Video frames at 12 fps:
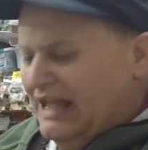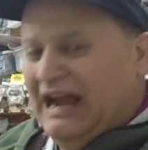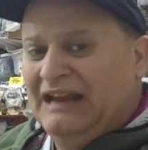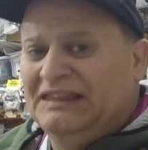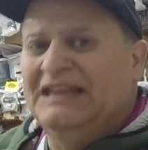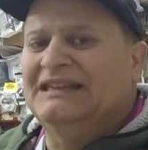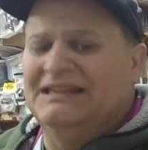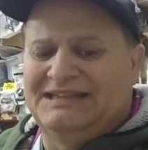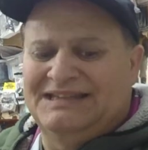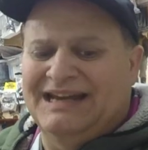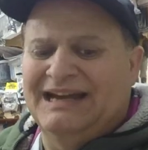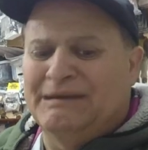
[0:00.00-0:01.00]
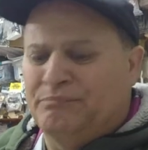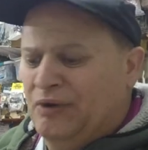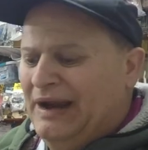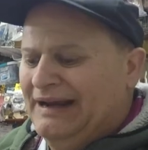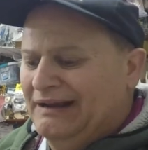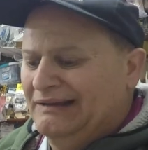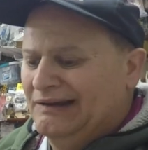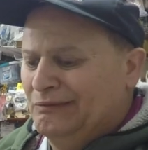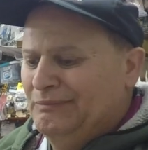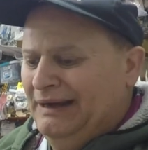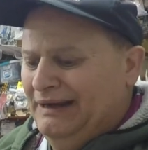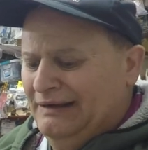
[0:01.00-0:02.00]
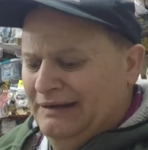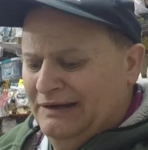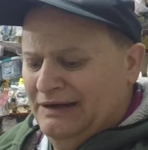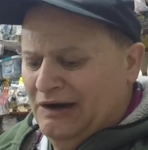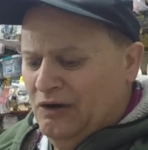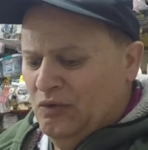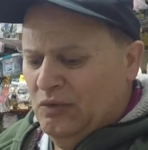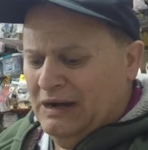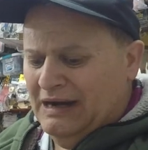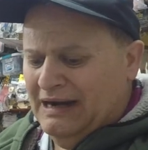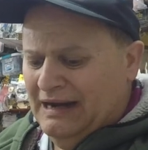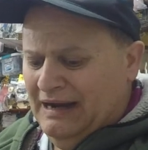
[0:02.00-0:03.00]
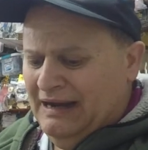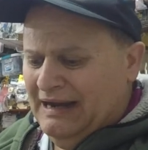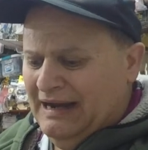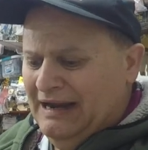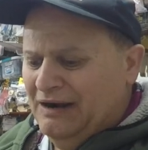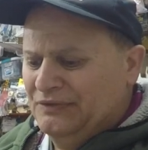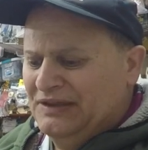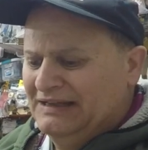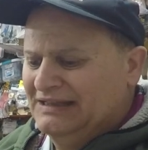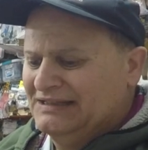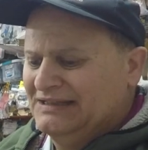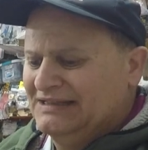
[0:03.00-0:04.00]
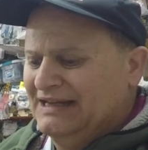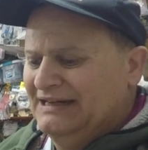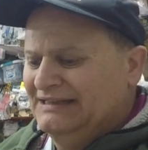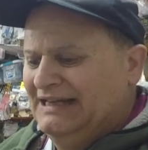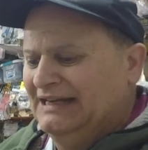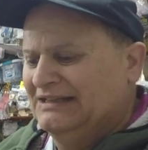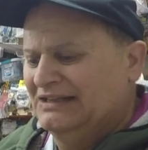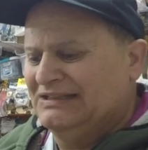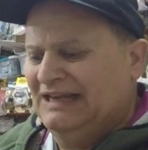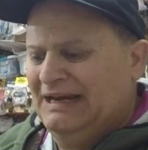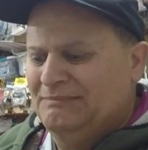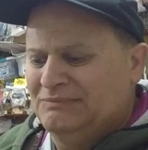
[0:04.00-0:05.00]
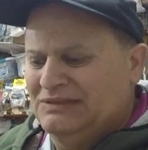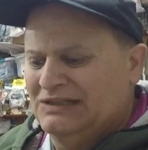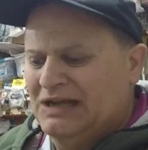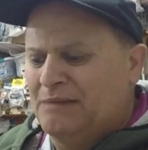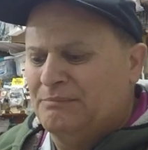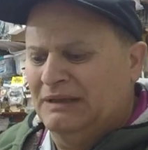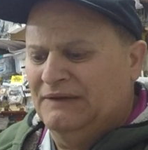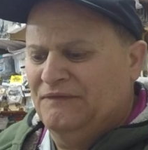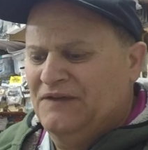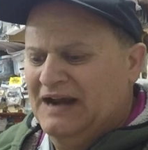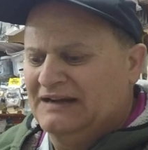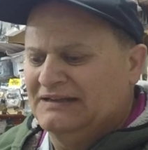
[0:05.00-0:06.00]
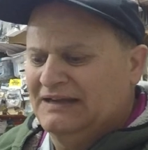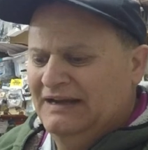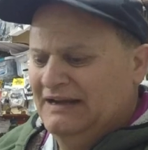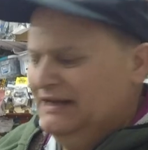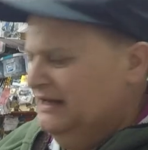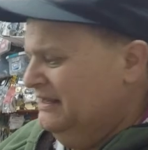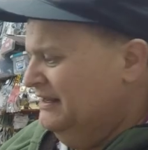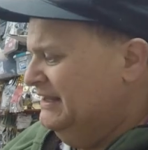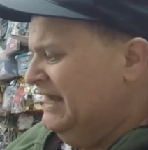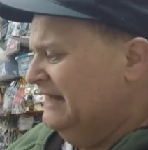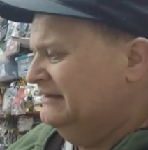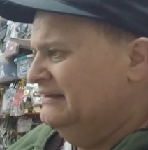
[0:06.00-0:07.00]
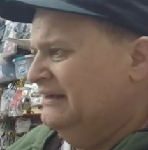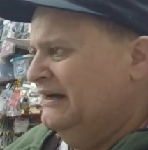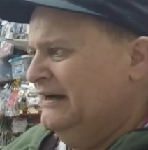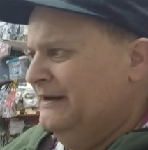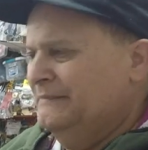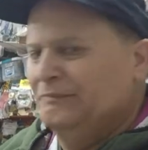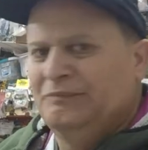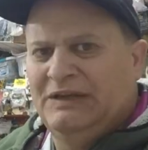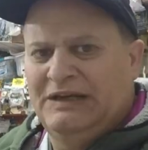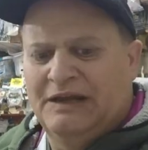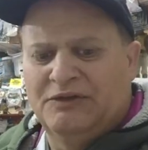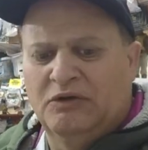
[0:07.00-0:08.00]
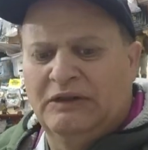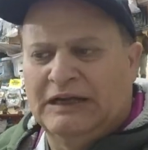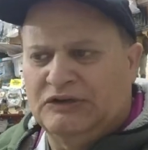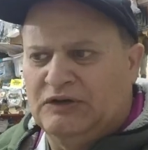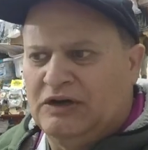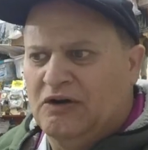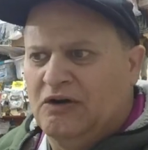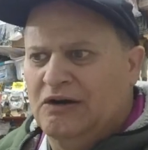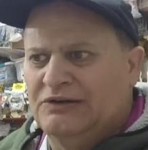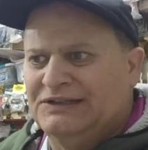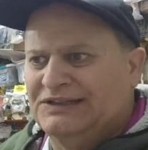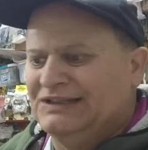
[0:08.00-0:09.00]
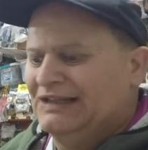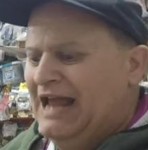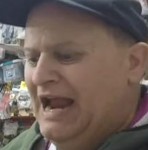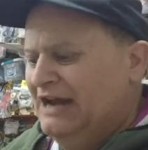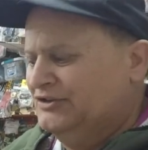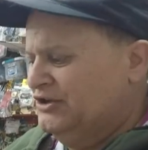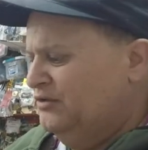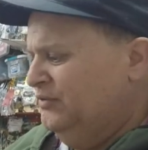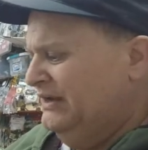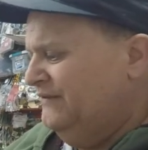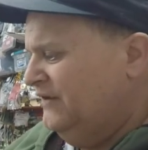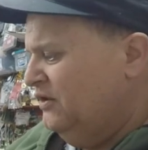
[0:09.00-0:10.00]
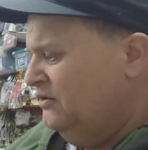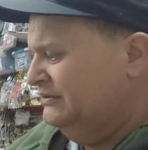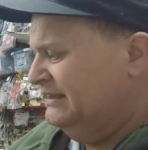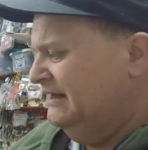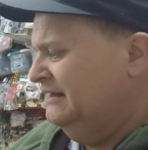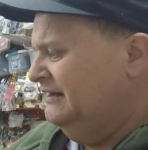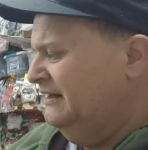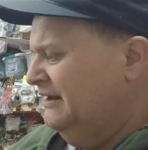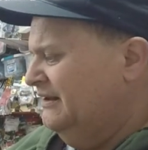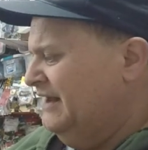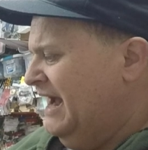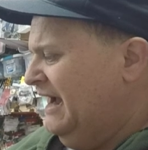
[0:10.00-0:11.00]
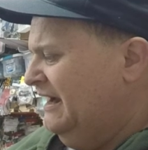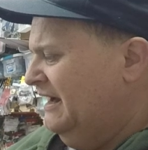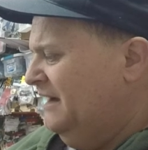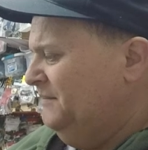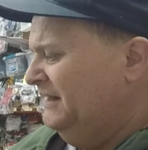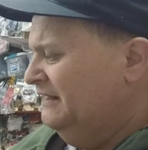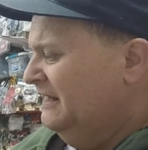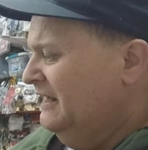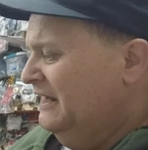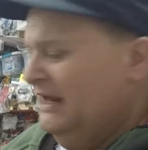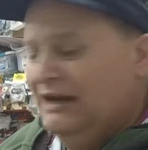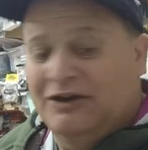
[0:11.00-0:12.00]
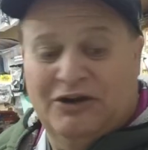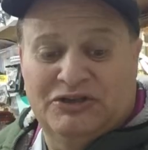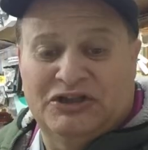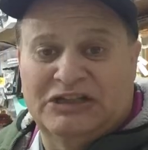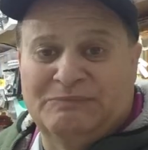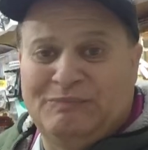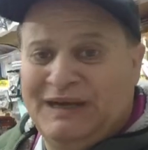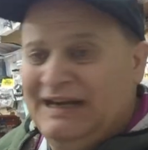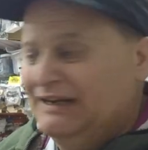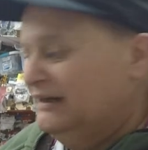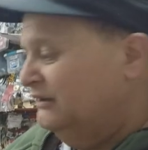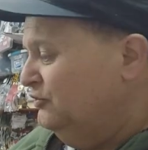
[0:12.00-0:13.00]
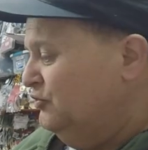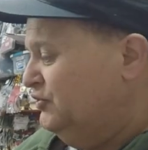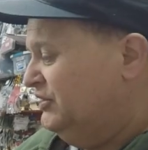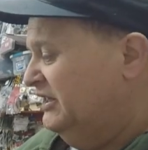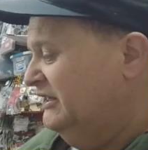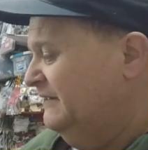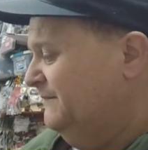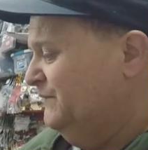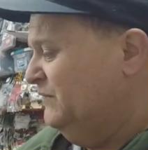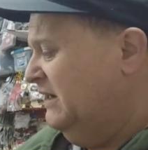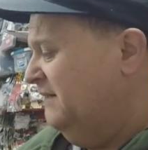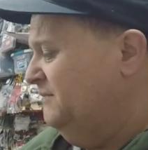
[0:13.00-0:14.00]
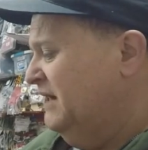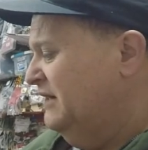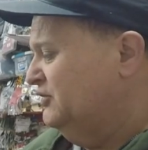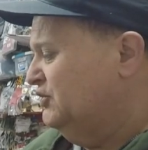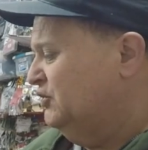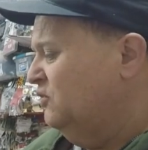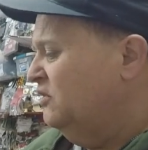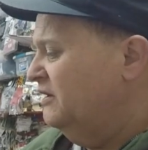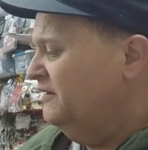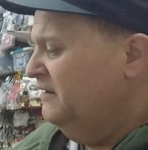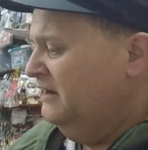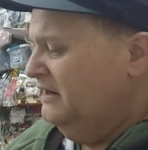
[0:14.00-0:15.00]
I think this is going to break a little bit. You know, I don't think this is going to take the same tumble effect that the other electric cars, the Slash, the Revos, and that. I mean, it could just be an illusion. I'm not sure.